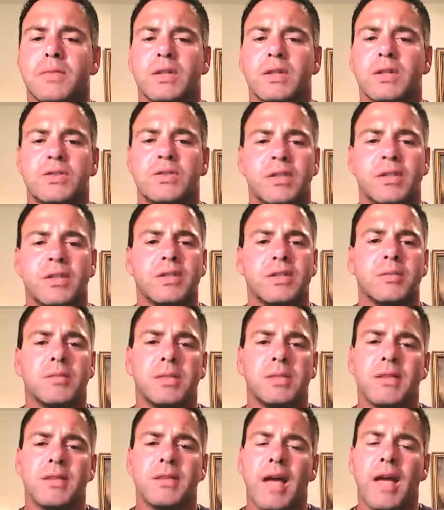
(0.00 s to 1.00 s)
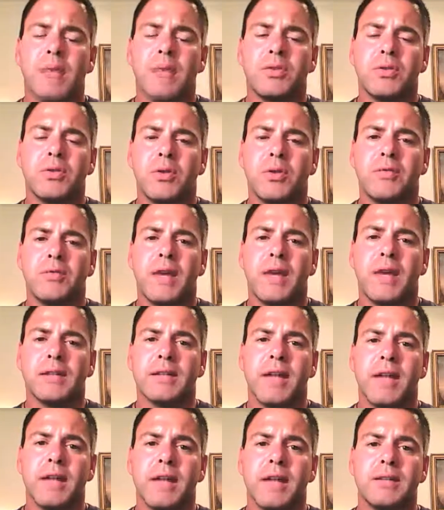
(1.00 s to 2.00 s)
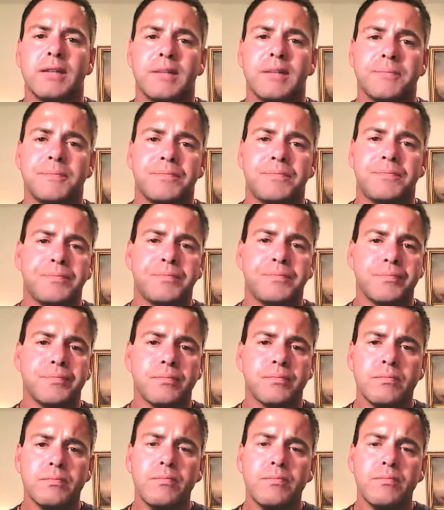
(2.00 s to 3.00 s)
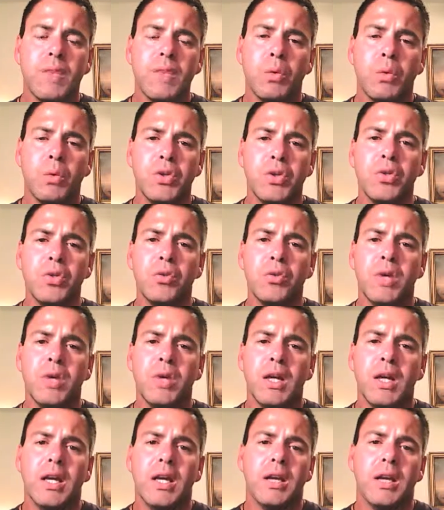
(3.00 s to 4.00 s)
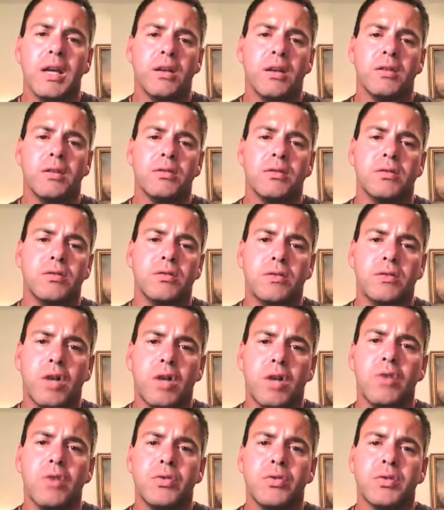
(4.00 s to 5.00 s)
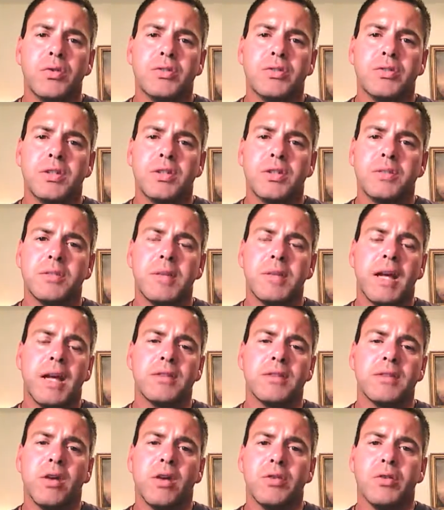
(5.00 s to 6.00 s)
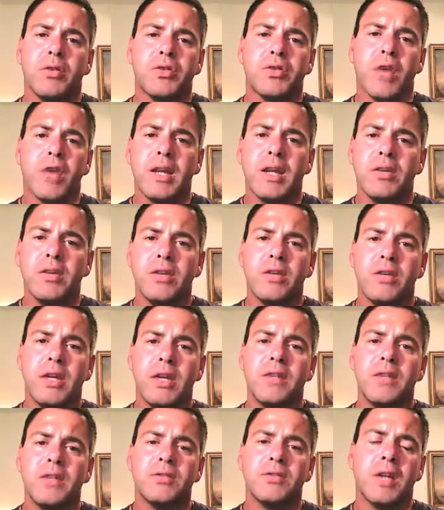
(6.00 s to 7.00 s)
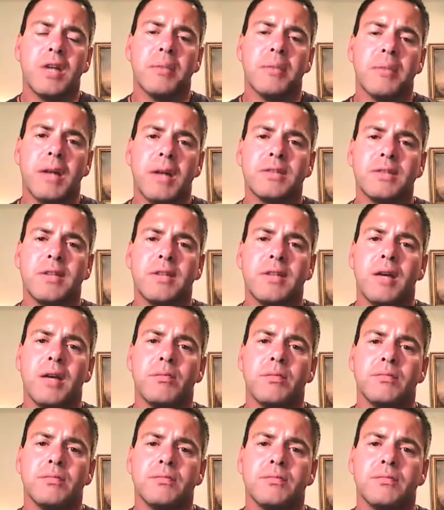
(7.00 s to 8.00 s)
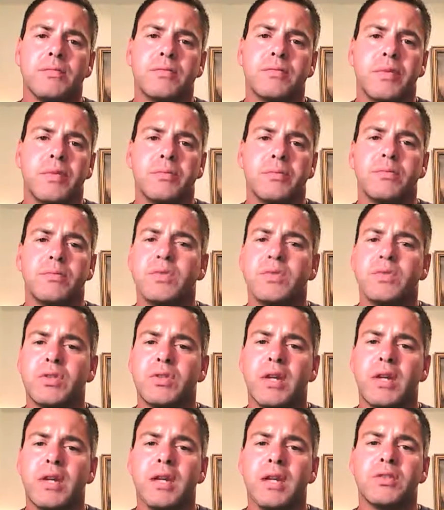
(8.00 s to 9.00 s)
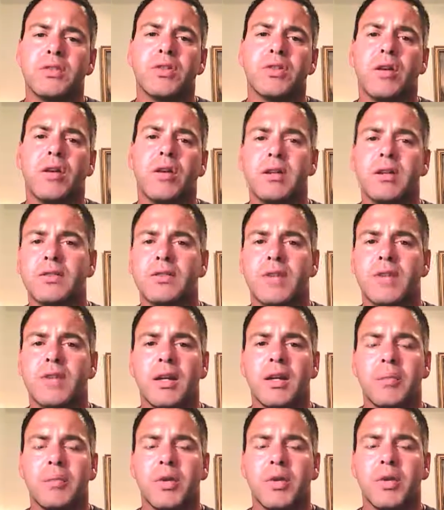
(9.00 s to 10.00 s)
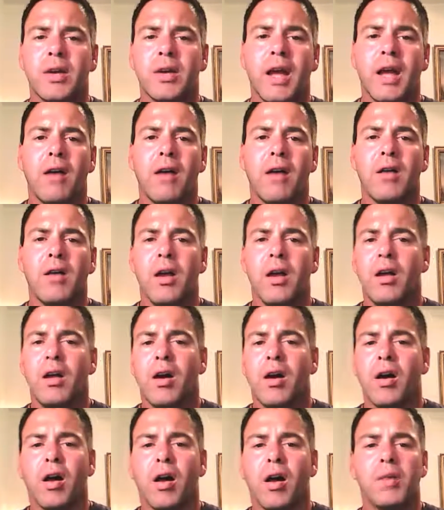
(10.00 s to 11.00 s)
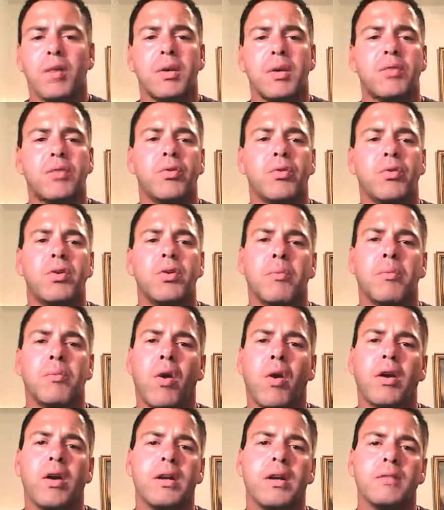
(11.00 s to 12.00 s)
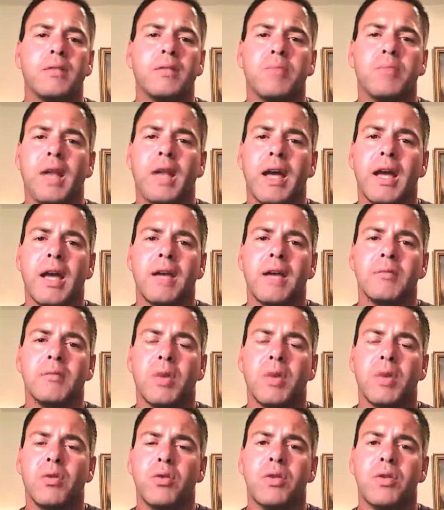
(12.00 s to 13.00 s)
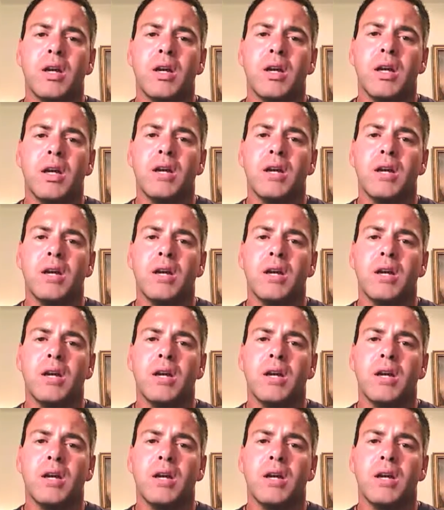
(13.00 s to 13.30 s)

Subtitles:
The system is absolutely fantastic. When you go through this system, it has all the training you need step by step, from getting started, setting up your account, all the way through your marketing plan, both